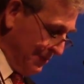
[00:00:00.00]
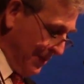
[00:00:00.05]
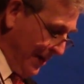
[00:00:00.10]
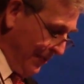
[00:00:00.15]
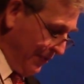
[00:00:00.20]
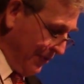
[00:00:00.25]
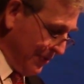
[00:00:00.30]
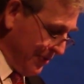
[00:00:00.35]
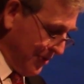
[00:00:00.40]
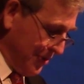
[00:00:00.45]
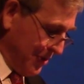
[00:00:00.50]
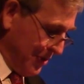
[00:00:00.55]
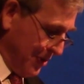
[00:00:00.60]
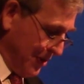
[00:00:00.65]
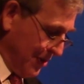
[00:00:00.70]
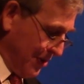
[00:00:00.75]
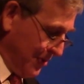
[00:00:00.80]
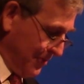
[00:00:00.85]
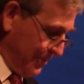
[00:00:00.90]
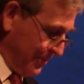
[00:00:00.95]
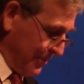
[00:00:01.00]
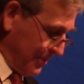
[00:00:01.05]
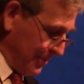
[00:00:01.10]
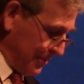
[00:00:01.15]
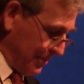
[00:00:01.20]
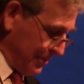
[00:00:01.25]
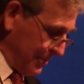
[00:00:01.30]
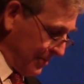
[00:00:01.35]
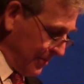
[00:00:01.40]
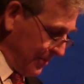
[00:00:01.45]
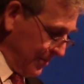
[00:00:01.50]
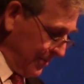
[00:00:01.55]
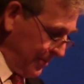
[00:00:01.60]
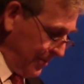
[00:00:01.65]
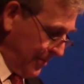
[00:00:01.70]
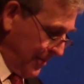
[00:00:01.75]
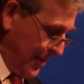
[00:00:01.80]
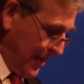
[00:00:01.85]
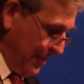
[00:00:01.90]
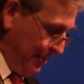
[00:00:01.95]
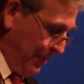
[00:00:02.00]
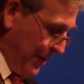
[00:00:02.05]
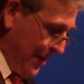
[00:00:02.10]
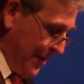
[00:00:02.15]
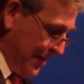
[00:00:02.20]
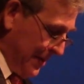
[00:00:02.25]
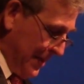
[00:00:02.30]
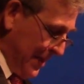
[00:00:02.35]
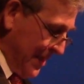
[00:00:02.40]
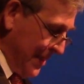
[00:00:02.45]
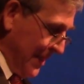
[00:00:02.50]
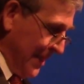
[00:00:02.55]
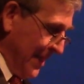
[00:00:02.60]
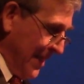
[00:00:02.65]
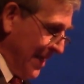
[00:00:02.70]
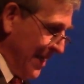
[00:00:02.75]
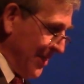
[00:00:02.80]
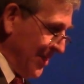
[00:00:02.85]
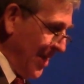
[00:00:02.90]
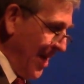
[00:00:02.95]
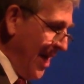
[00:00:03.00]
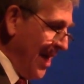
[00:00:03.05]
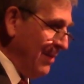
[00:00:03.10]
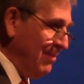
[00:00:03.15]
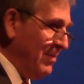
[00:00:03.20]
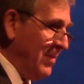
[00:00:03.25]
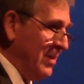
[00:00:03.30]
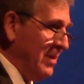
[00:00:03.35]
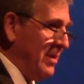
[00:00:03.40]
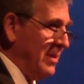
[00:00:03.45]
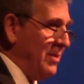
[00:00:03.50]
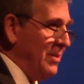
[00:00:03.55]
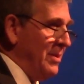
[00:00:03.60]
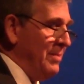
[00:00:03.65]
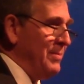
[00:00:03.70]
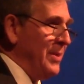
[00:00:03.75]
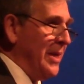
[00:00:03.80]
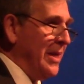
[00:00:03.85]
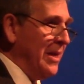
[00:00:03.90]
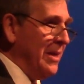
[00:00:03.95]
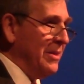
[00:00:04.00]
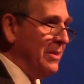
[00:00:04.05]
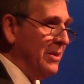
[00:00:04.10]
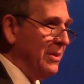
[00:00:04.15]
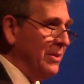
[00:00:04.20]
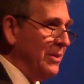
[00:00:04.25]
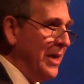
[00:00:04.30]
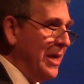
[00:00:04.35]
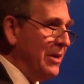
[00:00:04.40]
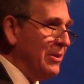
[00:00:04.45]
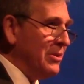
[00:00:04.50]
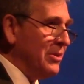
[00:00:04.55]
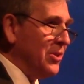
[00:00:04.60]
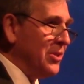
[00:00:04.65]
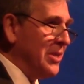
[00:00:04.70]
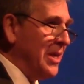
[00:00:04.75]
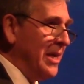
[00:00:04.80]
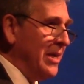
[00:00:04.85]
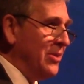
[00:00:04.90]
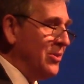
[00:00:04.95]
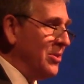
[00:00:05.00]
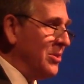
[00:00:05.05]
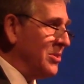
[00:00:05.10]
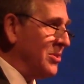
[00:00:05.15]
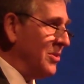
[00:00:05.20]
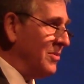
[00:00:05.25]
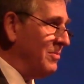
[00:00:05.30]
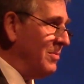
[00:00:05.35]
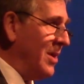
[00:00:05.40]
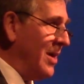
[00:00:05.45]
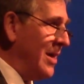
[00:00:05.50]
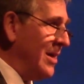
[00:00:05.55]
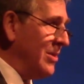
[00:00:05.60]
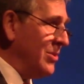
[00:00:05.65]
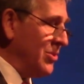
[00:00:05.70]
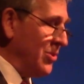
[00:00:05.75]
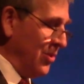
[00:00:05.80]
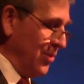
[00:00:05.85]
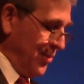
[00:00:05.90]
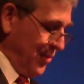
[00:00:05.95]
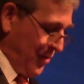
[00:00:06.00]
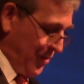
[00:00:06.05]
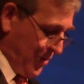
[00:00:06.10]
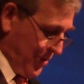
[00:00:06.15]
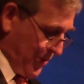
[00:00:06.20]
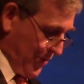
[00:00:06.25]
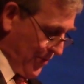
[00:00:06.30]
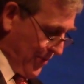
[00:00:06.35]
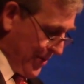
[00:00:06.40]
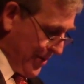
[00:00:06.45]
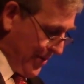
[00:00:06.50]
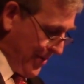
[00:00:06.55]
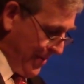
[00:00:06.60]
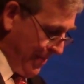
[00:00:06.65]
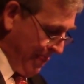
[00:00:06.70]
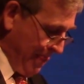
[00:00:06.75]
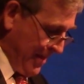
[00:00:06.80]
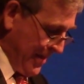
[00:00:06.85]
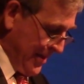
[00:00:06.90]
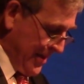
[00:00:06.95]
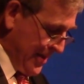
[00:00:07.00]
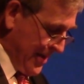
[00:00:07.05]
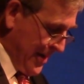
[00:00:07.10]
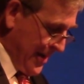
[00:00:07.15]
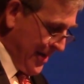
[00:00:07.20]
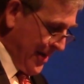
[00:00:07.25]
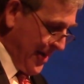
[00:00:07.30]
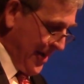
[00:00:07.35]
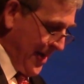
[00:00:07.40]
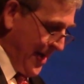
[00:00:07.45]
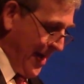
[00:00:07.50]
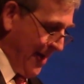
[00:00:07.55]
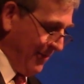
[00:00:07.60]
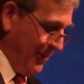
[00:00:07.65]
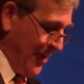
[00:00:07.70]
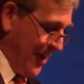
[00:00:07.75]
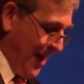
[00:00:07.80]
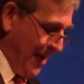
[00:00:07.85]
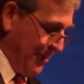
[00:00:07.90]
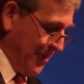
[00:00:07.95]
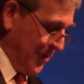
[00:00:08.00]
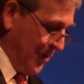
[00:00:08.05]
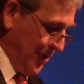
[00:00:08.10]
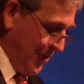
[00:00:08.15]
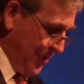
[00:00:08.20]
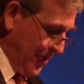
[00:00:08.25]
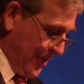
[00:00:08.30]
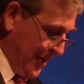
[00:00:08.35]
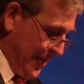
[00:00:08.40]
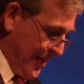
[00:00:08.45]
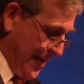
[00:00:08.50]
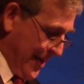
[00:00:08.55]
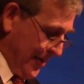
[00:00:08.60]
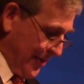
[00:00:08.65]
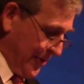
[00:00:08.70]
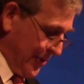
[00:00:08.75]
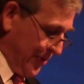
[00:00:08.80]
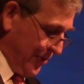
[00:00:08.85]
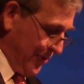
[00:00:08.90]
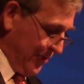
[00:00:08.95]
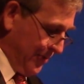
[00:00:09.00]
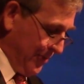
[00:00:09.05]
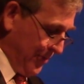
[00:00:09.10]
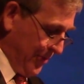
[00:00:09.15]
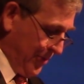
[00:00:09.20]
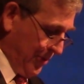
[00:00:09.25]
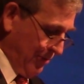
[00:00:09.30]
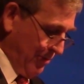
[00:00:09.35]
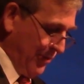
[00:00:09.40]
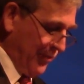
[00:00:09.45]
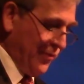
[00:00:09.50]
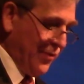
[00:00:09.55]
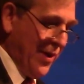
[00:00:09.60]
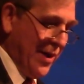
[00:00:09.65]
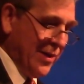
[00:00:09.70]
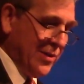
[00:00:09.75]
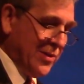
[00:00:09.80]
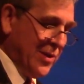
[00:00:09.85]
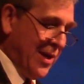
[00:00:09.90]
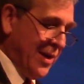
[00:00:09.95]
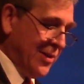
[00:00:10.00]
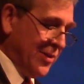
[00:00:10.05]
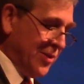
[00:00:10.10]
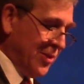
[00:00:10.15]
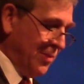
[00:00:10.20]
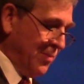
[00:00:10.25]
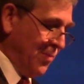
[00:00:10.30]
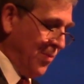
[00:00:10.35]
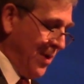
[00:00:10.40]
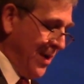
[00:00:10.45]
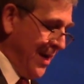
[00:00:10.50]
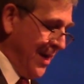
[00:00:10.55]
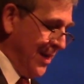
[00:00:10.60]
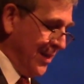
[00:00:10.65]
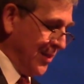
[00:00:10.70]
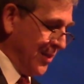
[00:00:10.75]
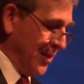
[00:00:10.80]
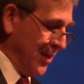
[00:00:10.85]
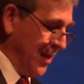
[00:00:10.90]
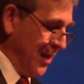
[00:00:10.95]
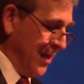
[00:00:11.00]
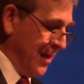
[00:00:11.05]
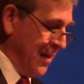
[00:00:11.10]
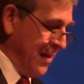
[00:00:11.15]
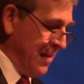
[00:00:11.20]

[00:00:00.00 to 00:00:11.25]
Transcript: referenced her. But as I begin the later stages of my surgical career, I have the opportunity now to reflect on some ways